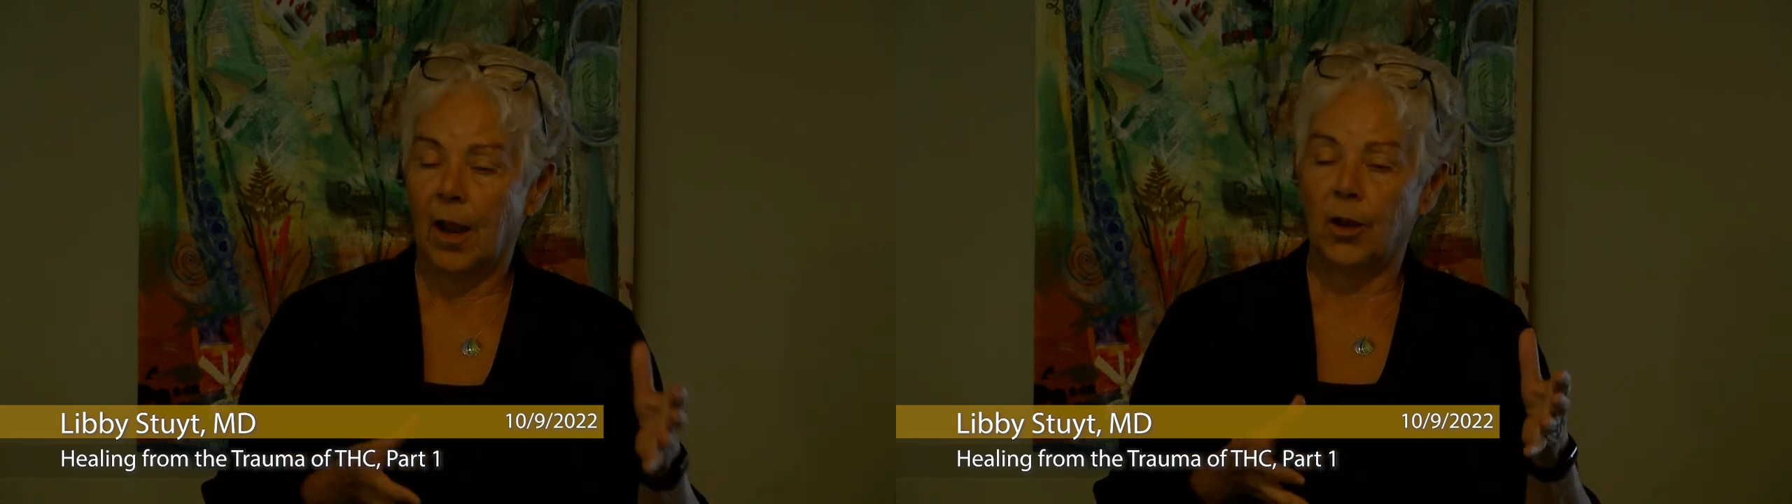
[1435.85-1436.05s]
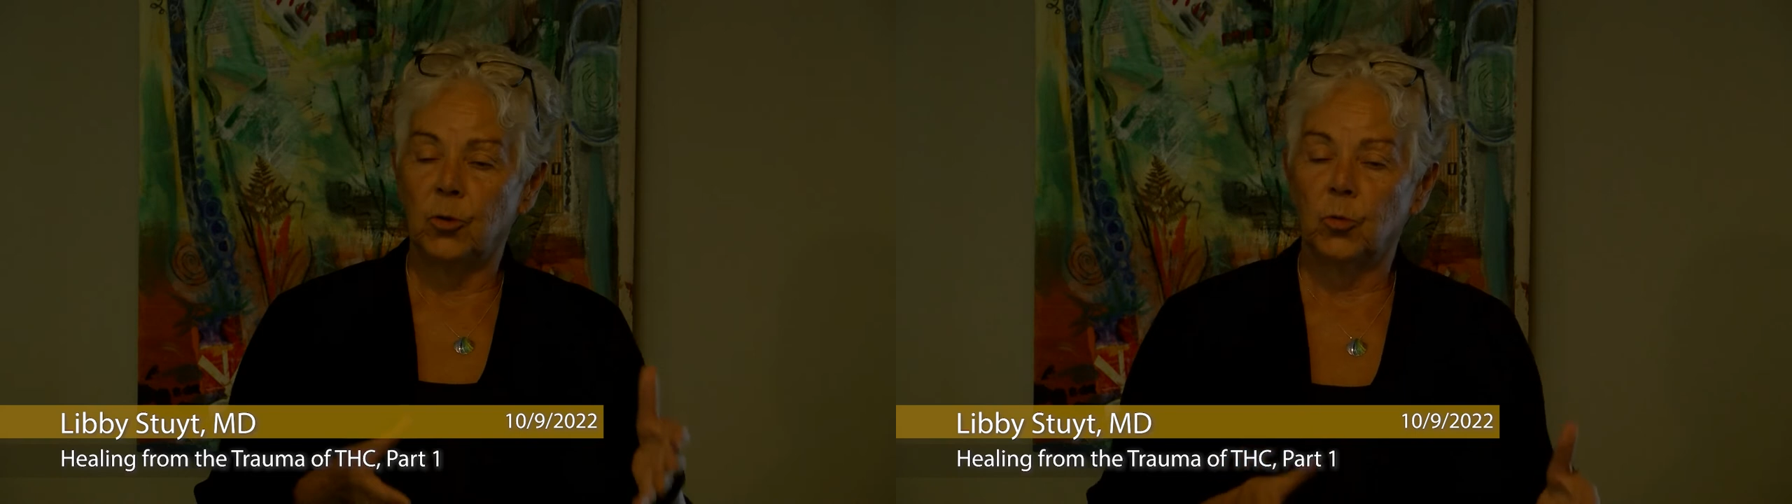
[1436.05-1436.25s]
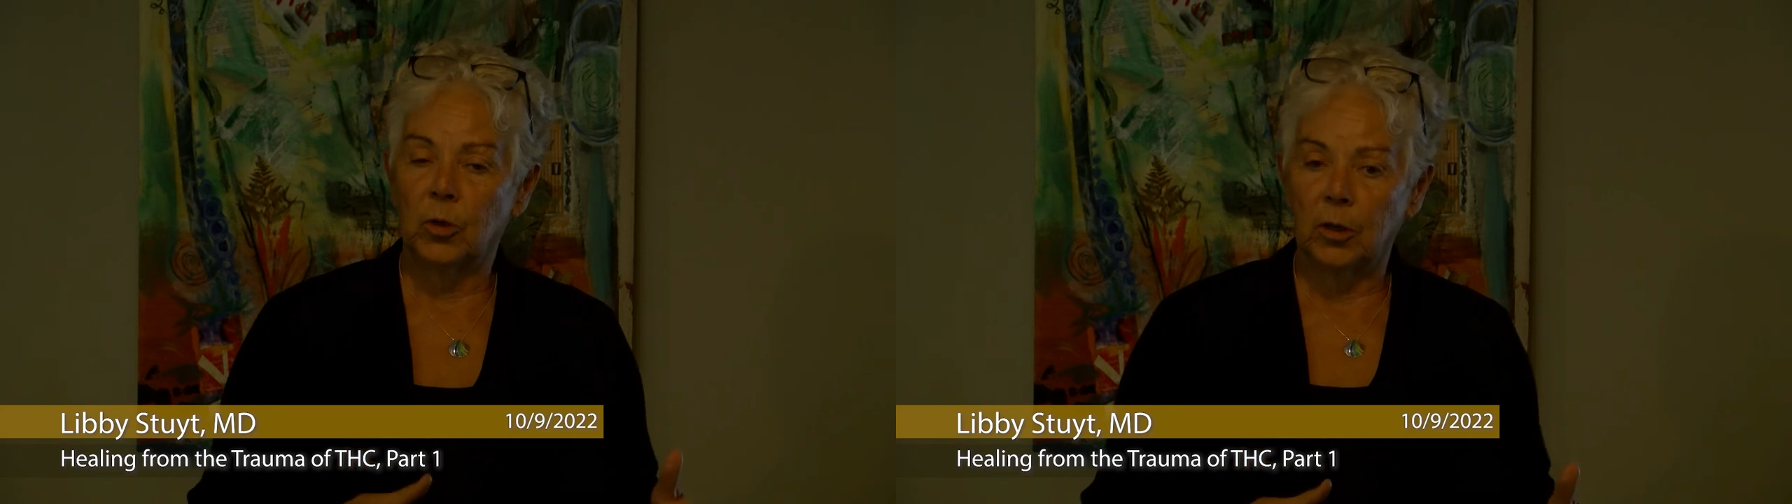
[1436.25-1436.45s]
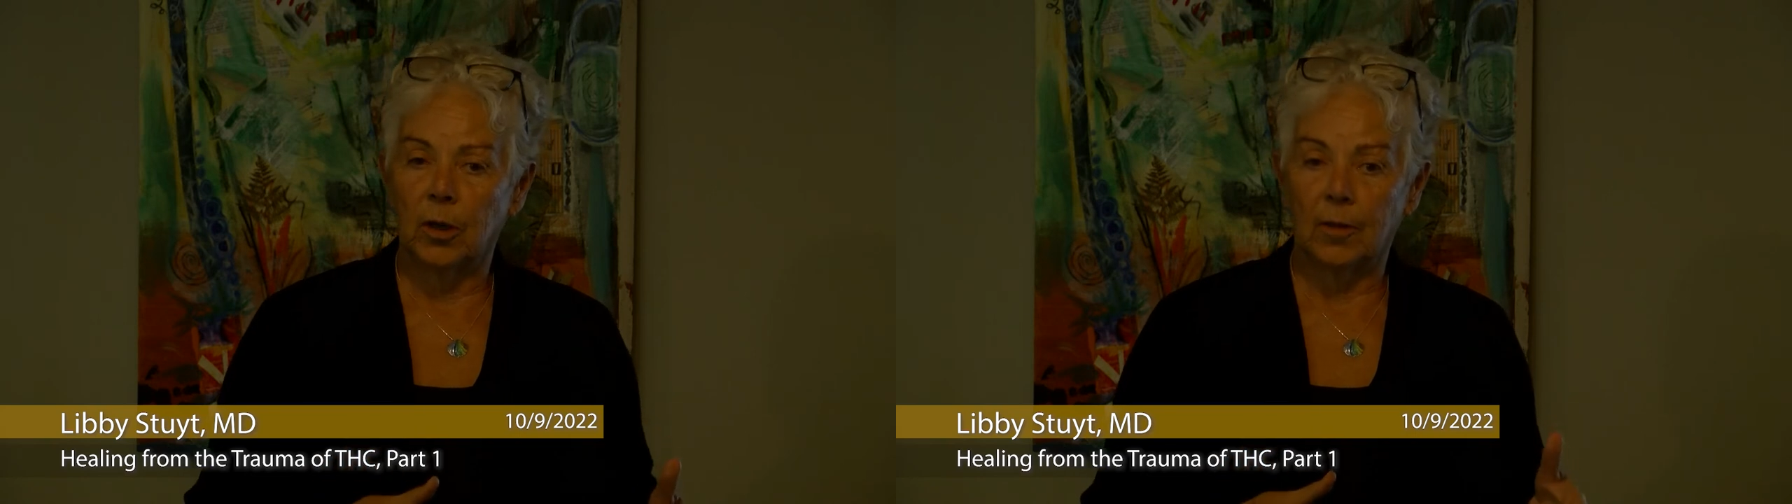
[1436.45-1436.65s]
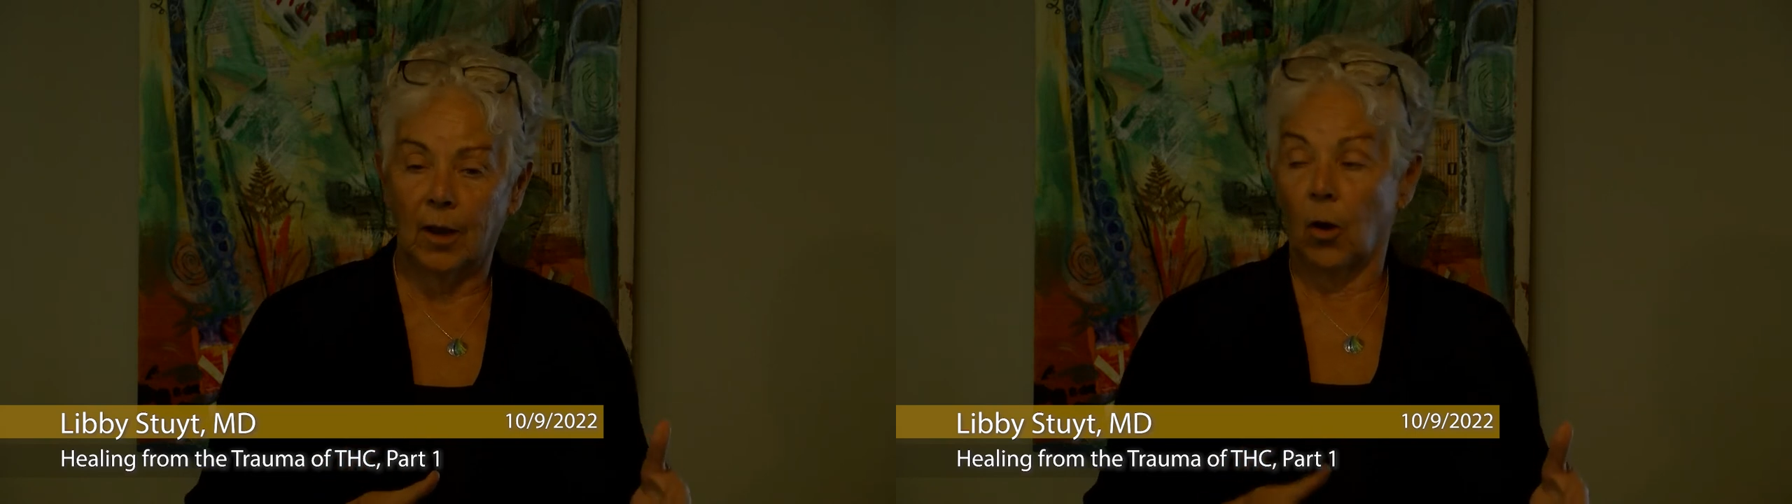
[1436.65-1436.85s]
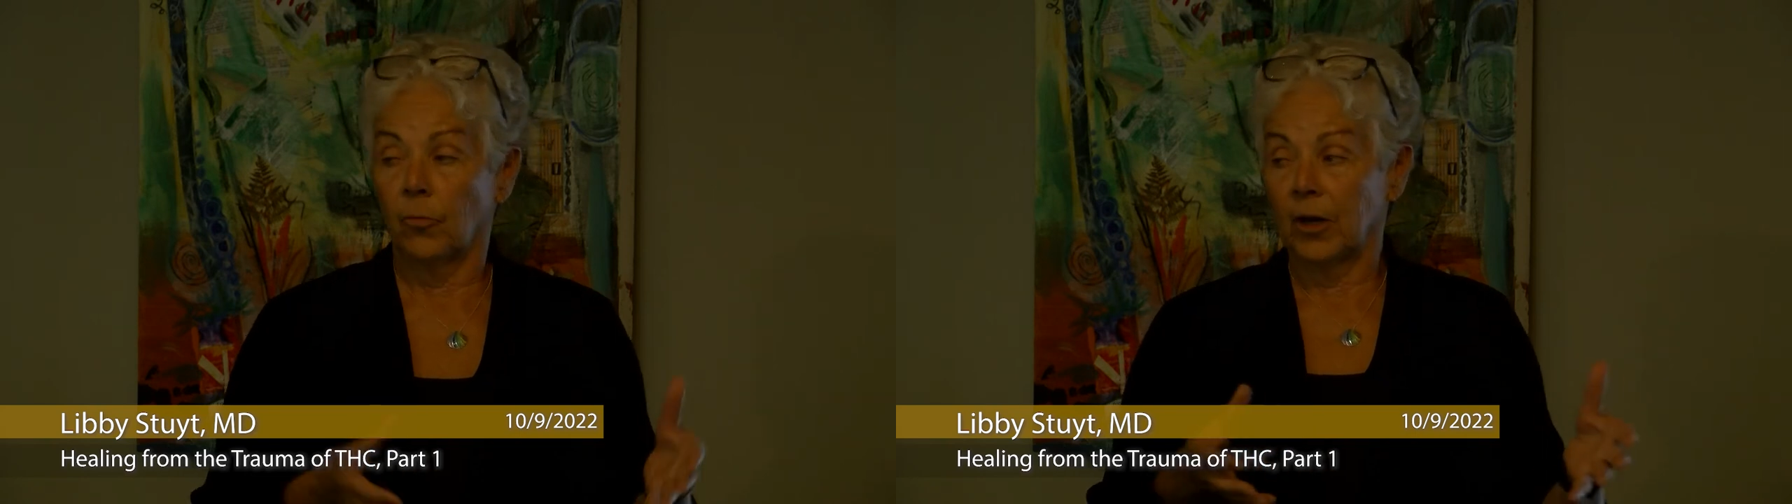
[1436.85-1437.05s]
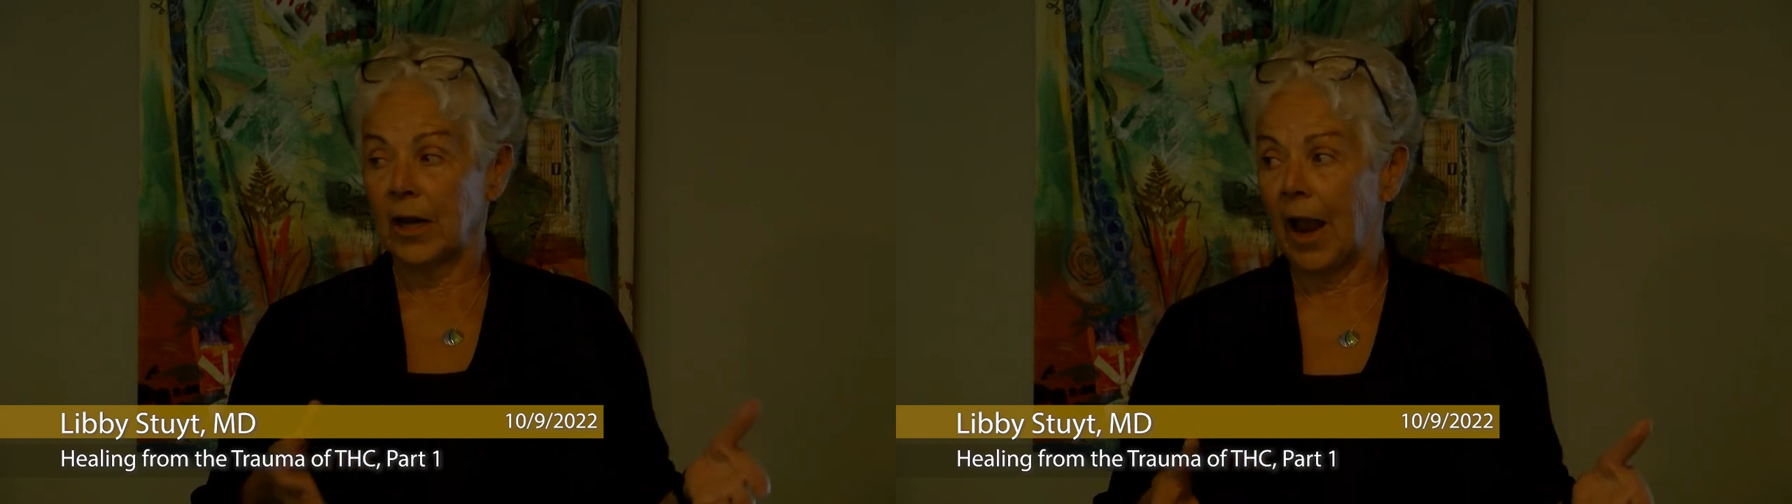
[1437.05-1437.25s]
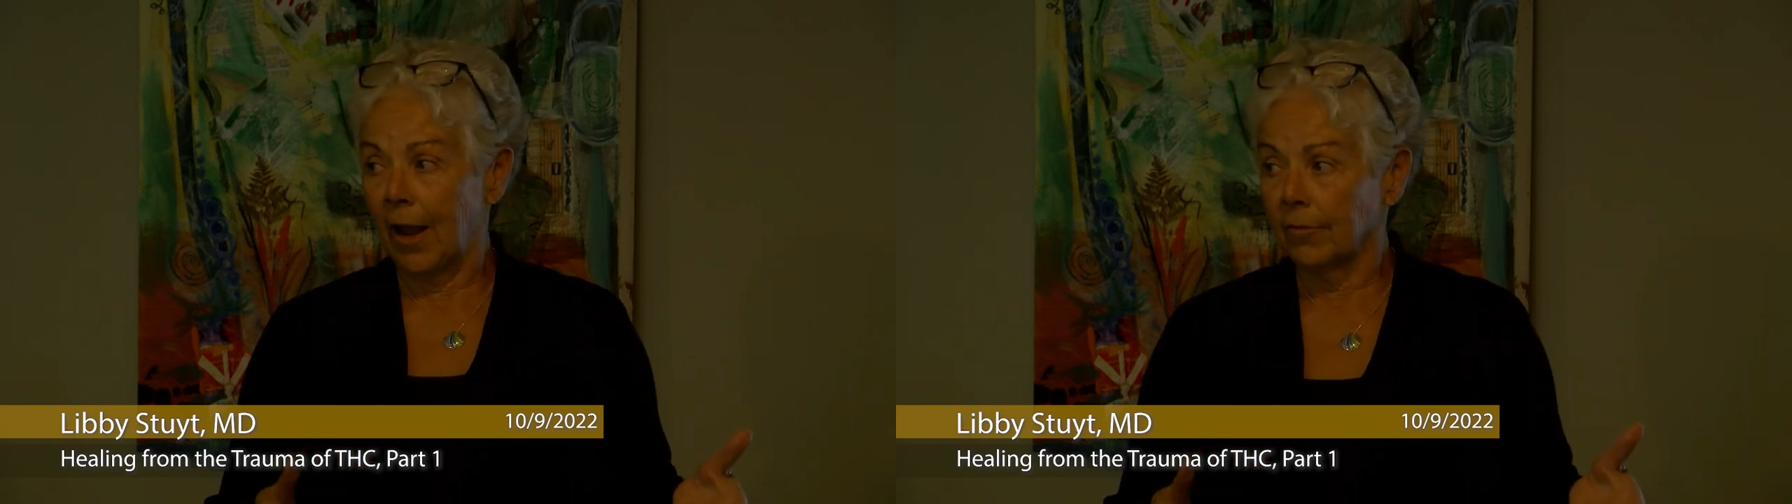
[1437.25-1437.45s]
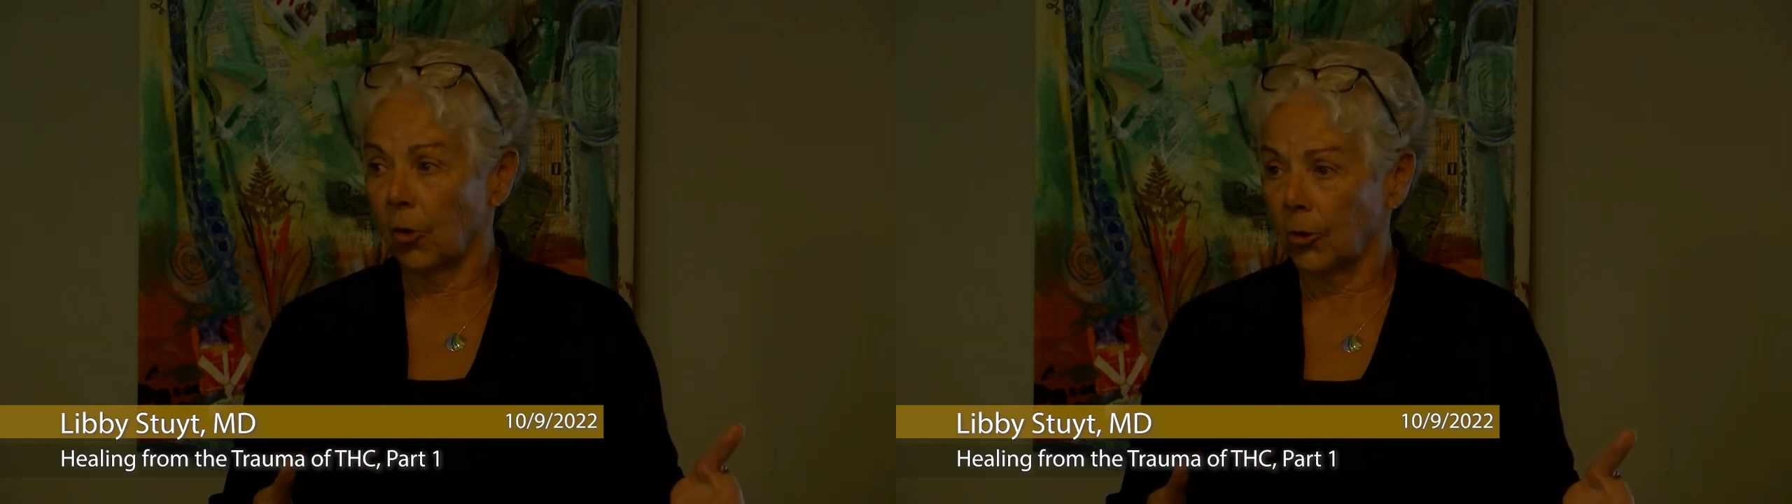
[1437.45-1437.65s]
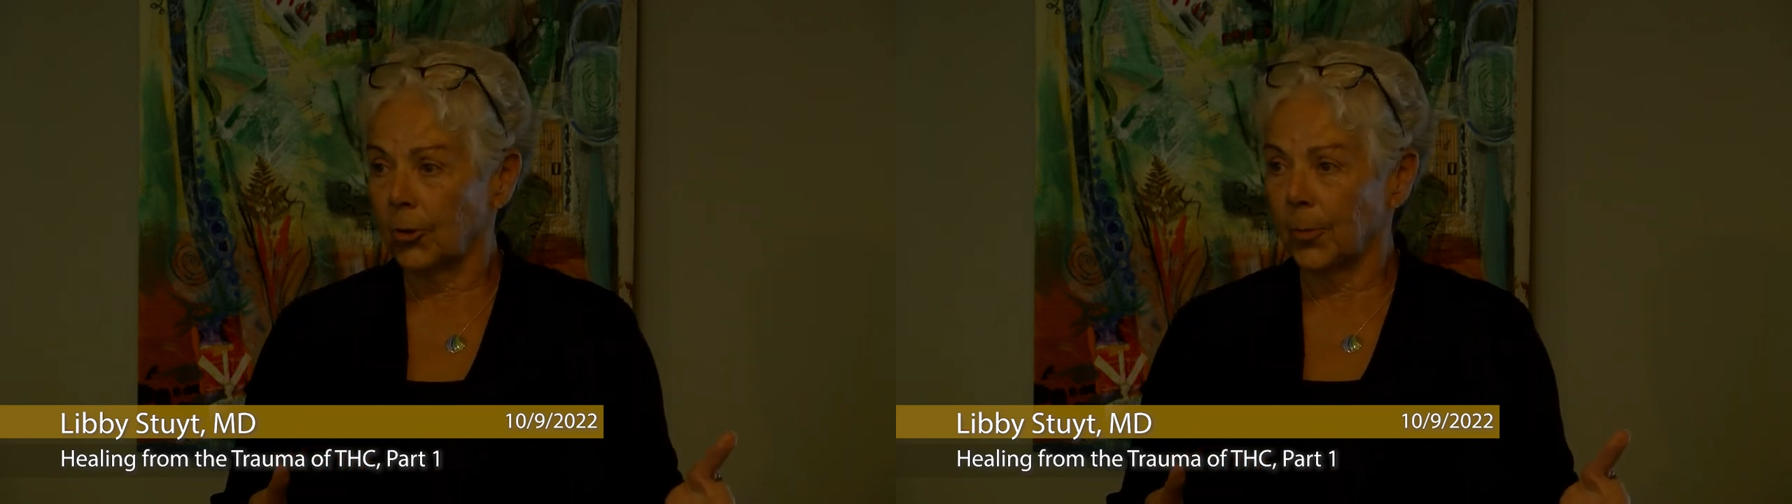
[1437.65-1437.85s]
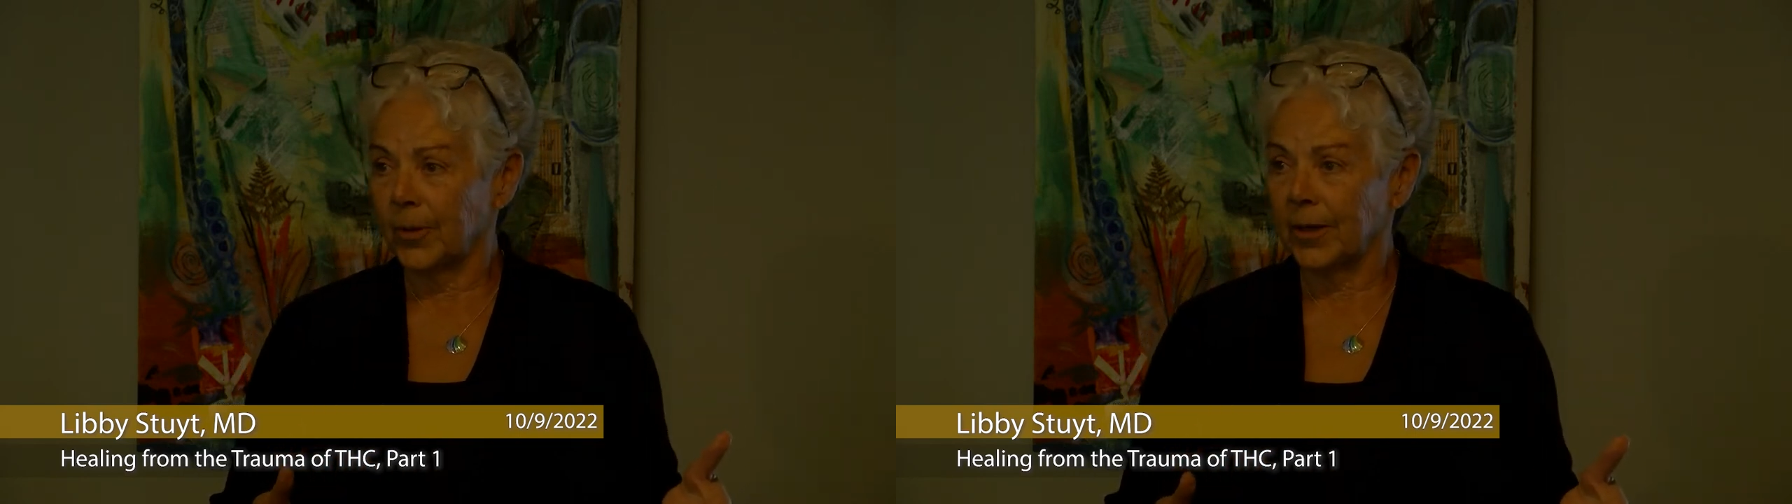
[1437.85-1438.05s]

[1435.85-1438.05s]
and they already have long-term